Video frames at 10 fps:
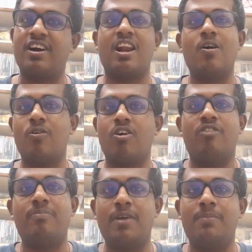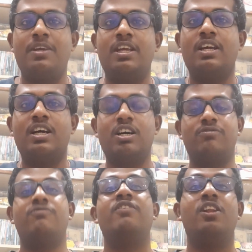crowd of maybe
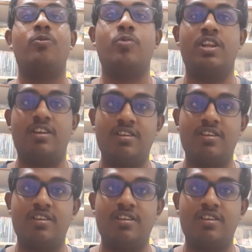filled with